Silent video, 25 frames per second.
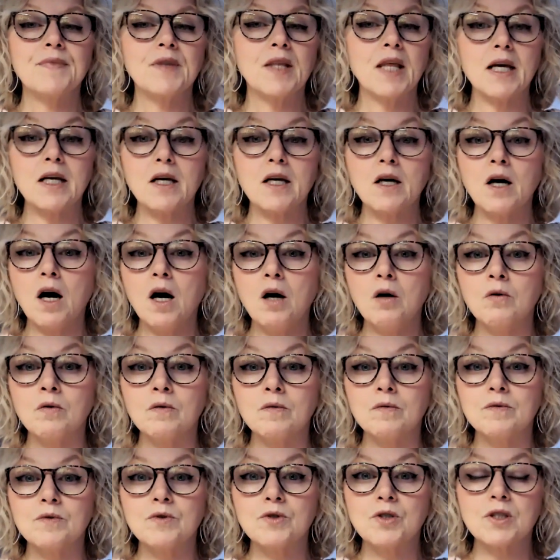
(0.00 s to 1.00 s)
Let
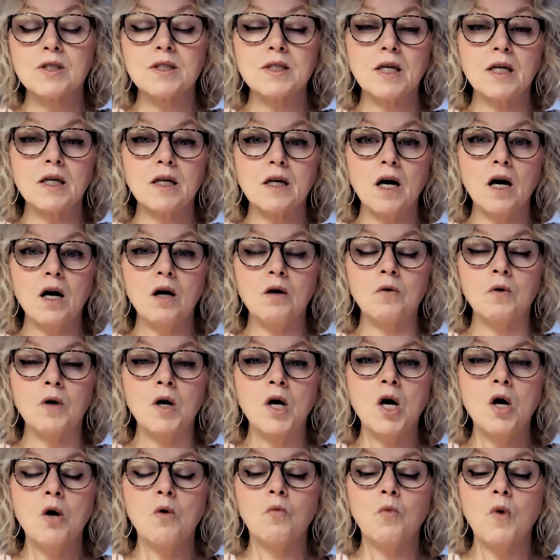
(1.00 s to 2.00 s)
go, just let go.
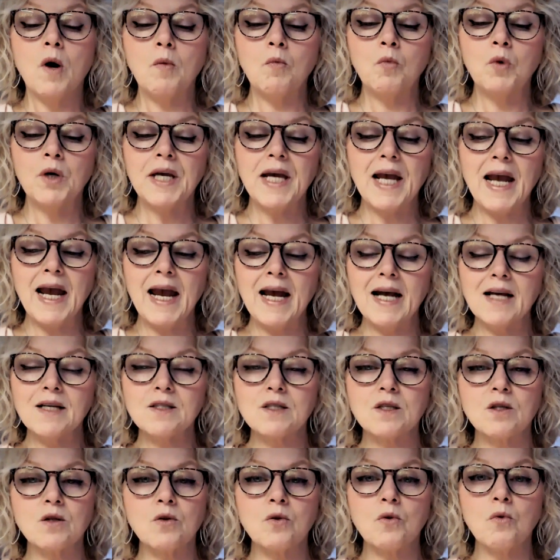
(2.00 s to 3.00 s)
When we
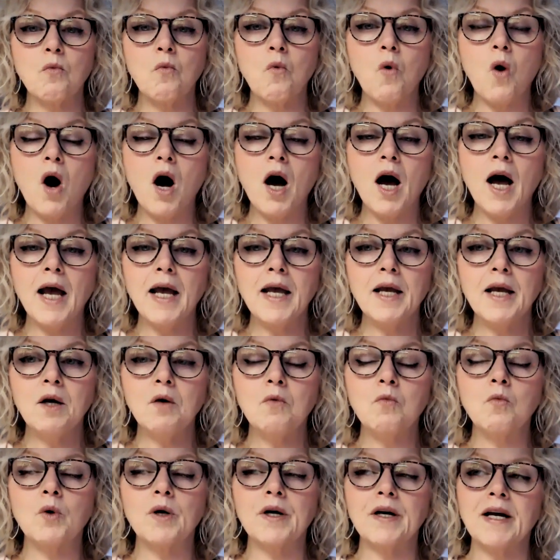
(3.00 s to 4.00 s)
ask the why,
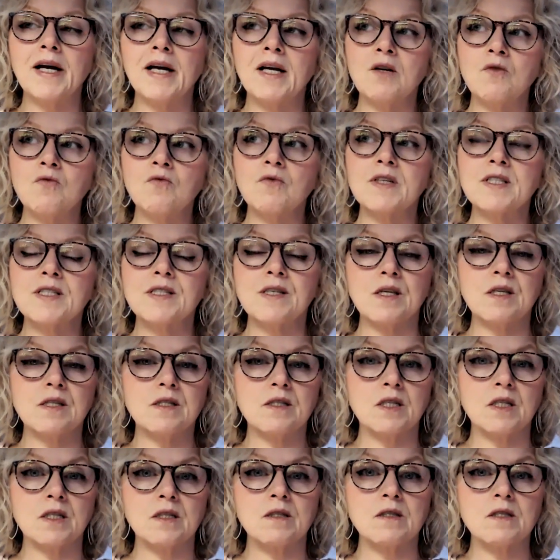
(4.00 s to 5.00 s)
we're in
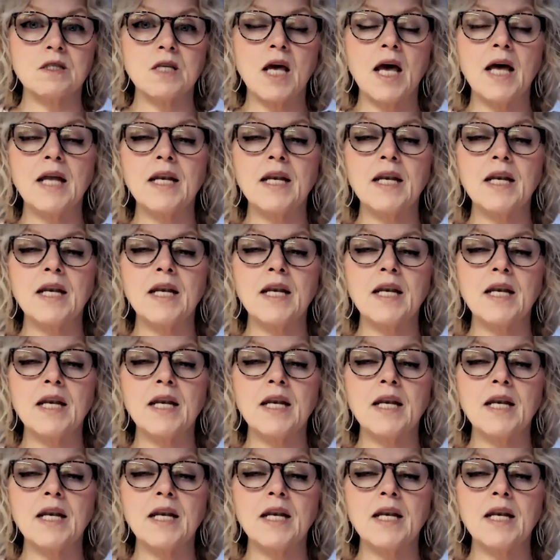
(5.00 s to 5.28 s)
resistance.